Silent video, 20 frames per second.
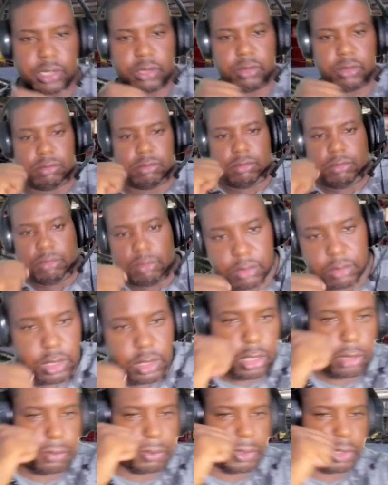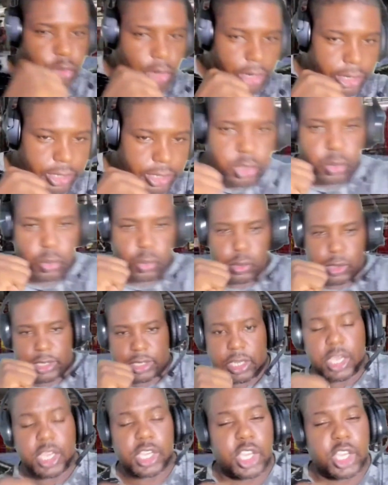he'll be trying to do all this. Can you
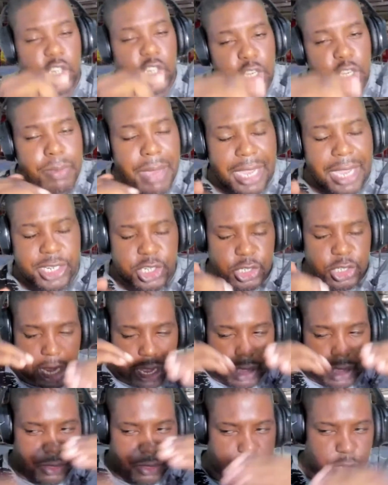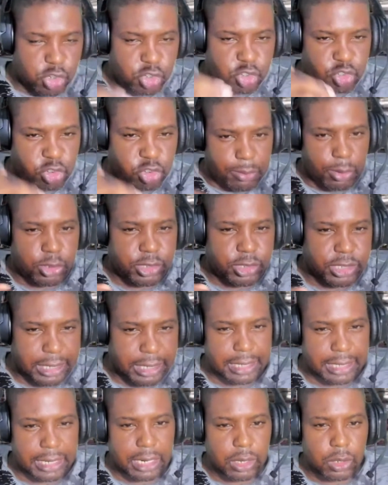imagine Anthony just trying to box like Canelo?
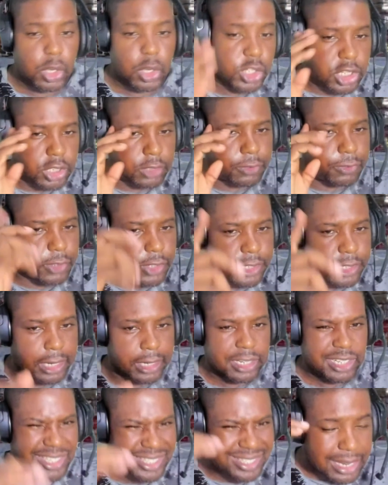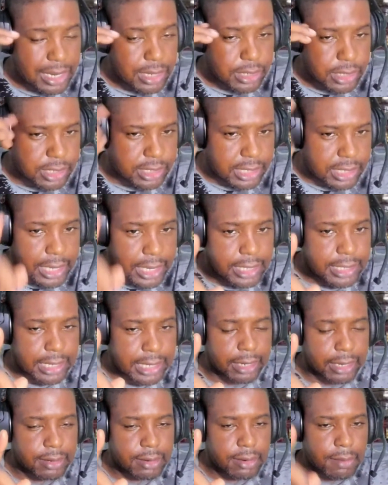Just for a second. Just think it a second. Put it in
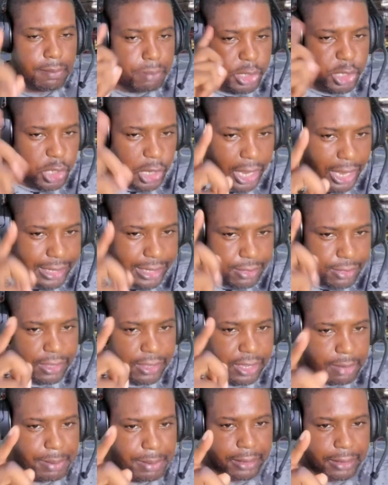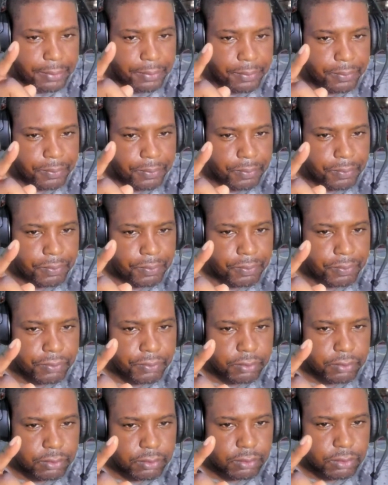your head and think about it.
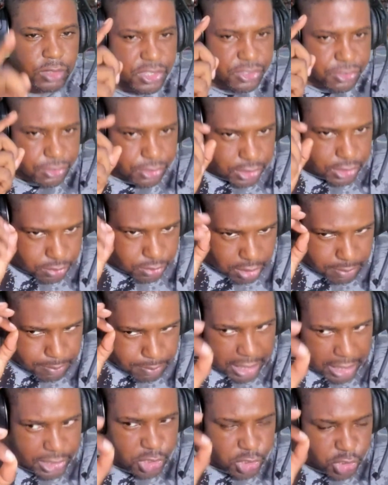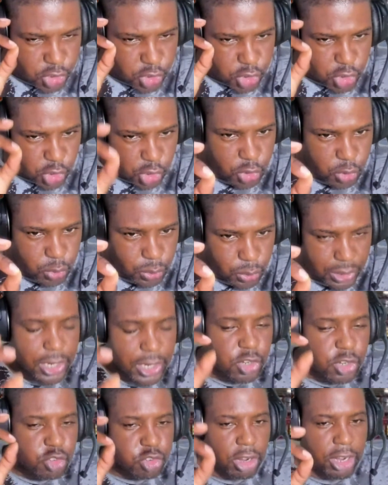Just imagine Joshua trying to
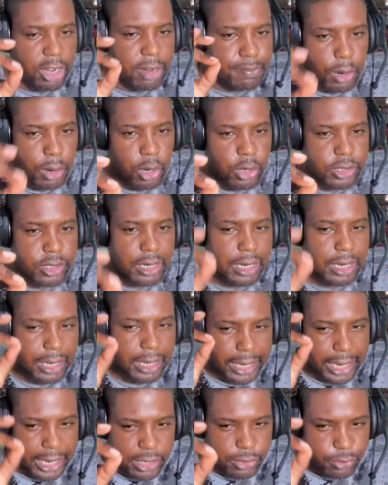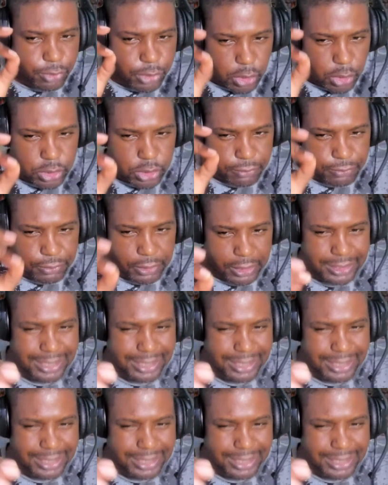box like an Eddie Reynoso fighter. Just